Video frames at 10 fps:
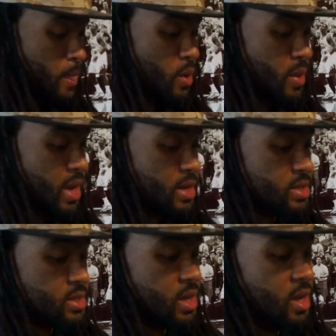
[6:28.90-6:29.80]
We got
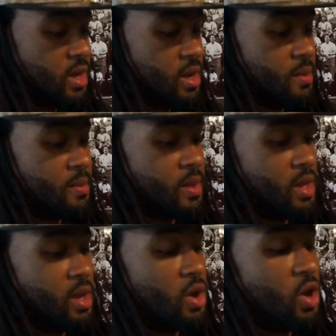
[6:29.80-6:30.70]
some
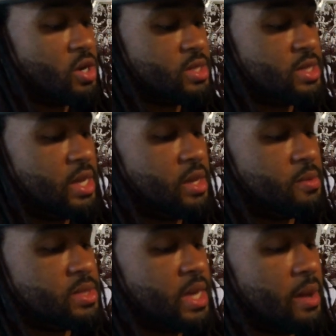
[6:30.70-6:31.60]
carnitine and
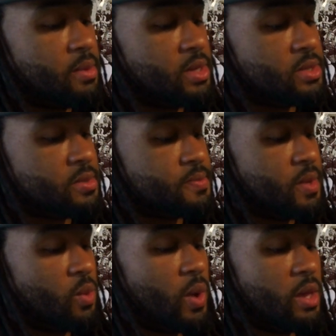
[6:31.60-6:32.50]
metabolism
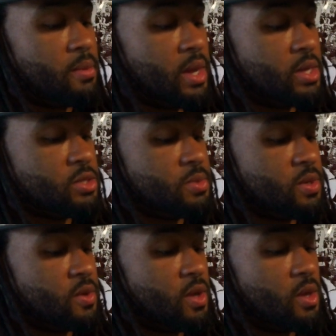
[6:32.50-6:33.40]
and weight
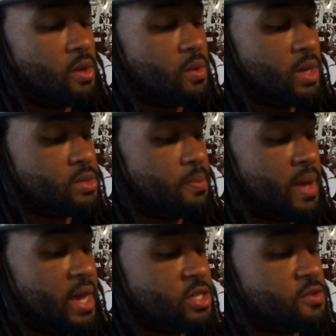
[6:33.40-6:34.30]
management. We got some
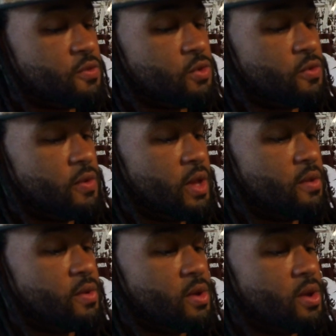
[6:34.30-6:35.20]
passion fruit
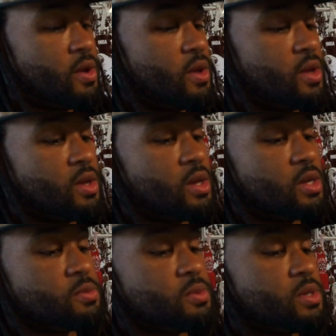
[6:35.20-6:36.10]
flavor.
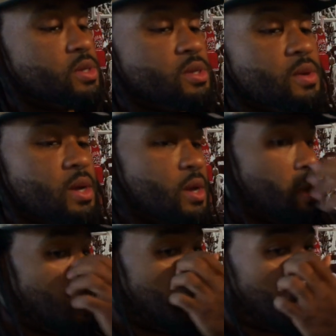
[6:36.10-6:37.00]
That's pretty good right here.